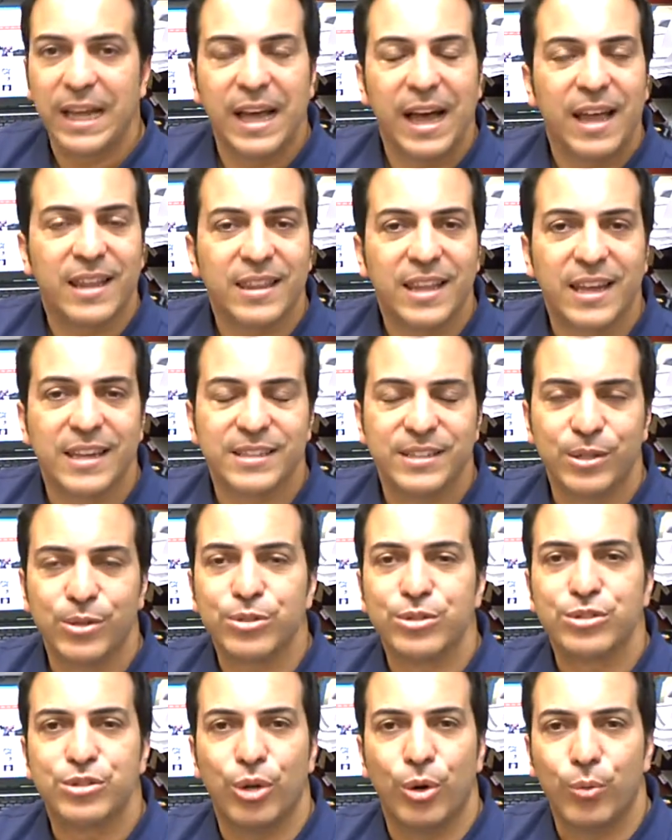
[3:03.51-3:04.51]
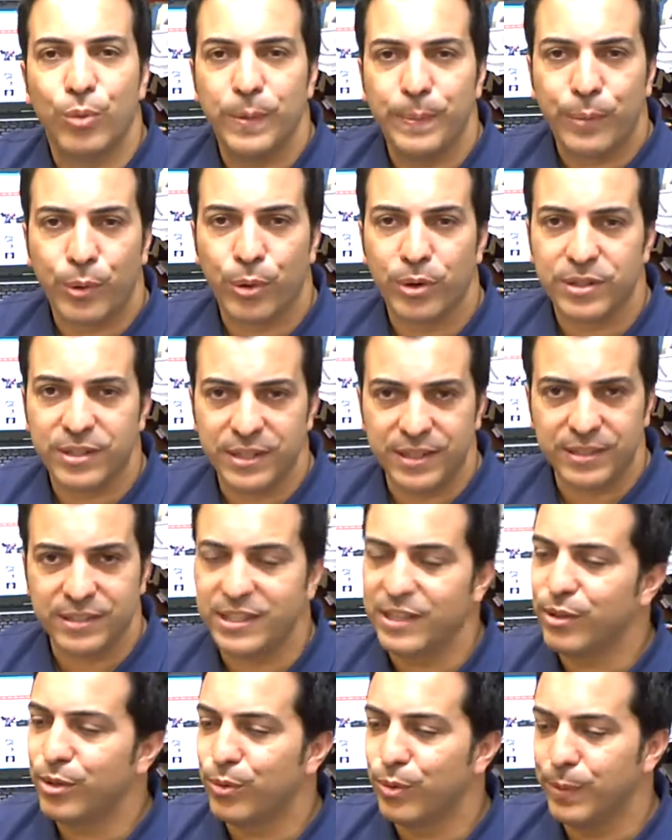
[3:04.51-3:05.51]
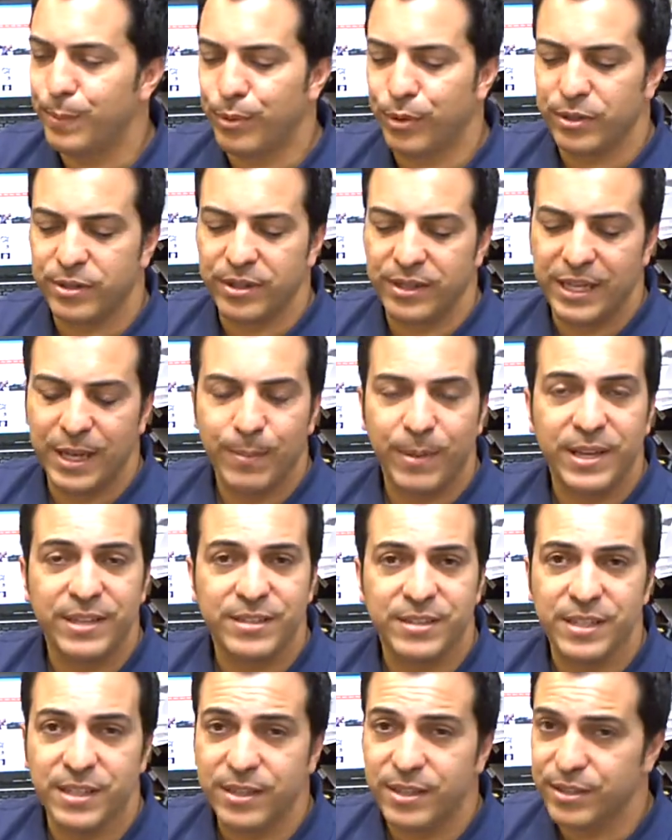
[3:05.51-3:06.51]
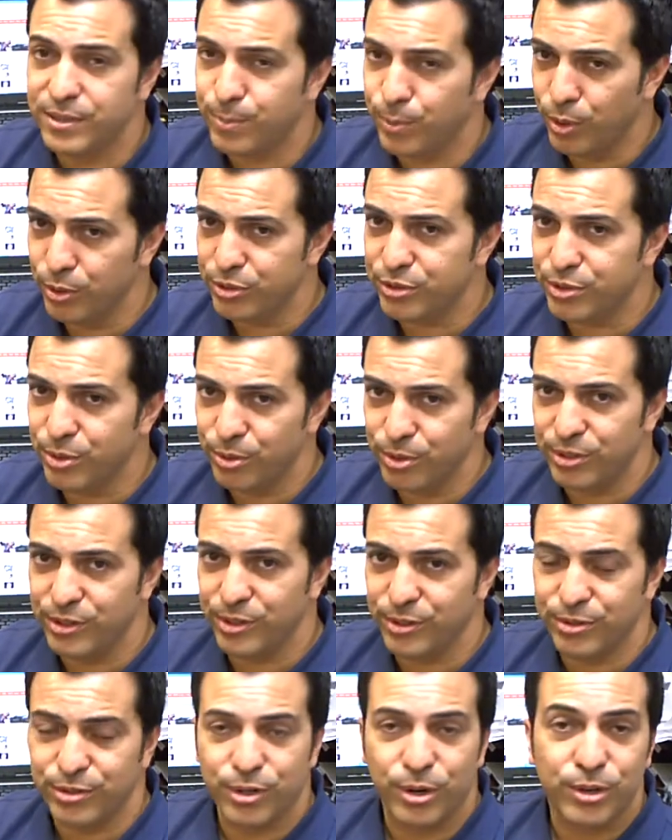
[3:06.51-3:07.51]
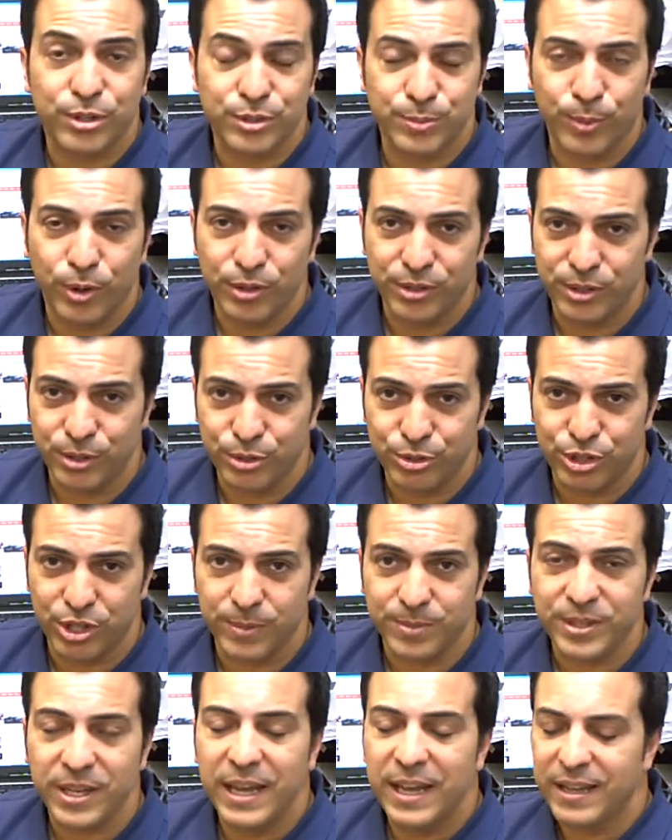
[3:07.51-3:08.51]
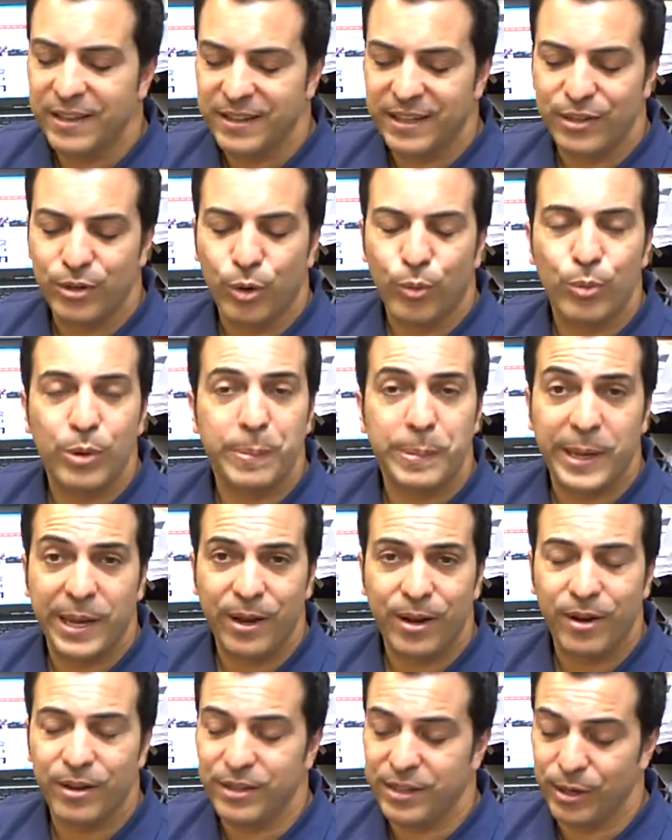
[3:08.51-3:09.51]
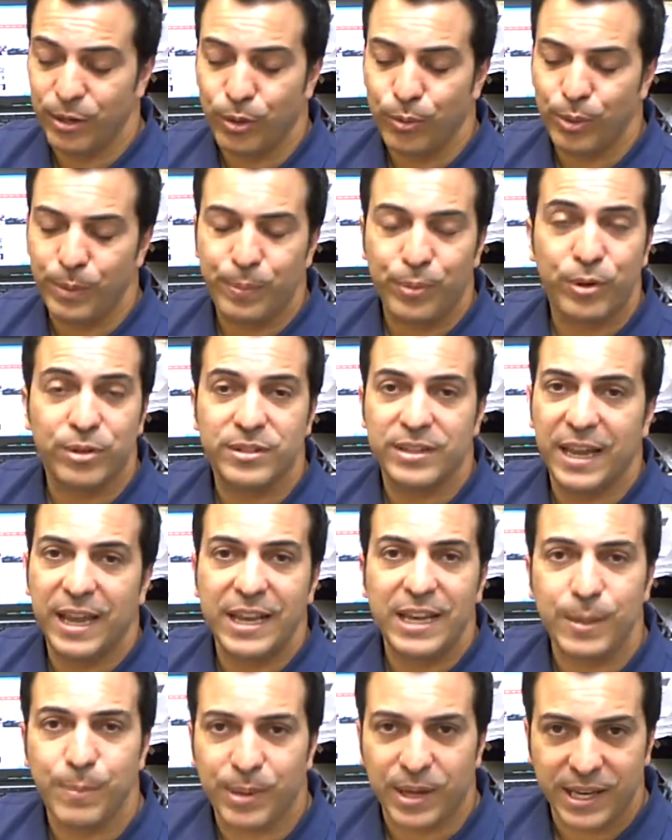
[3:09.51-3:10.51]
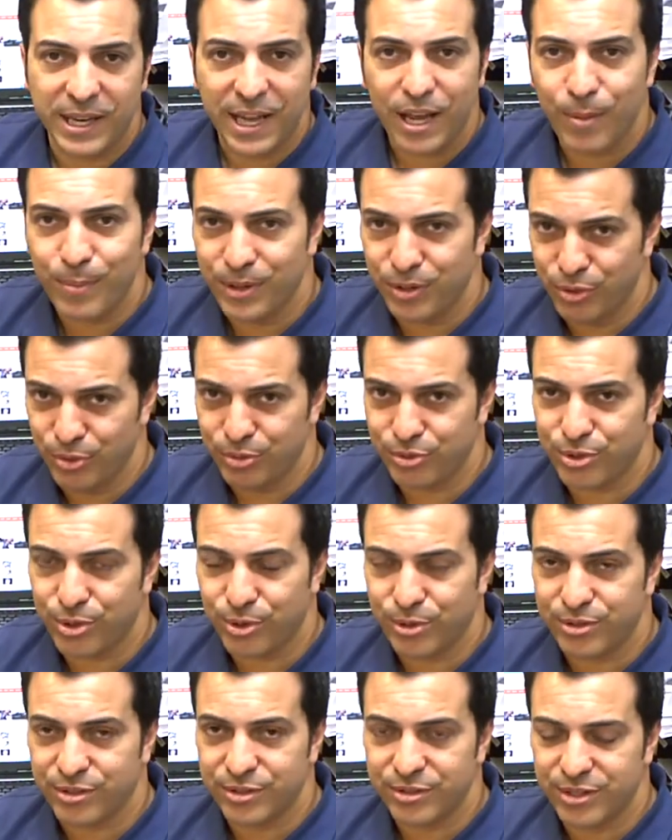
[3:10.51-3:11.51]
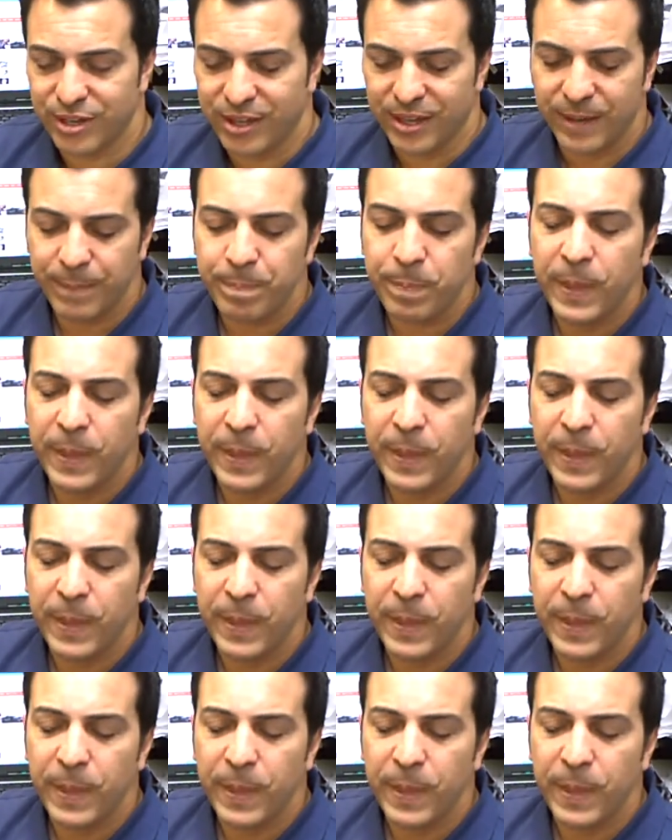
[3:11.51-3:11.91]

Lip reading: A lot of dealers don't report these. They don't report to the MIC because most scooter dealers are small dealerships. They don't report to anybody how many used scooters they're selling.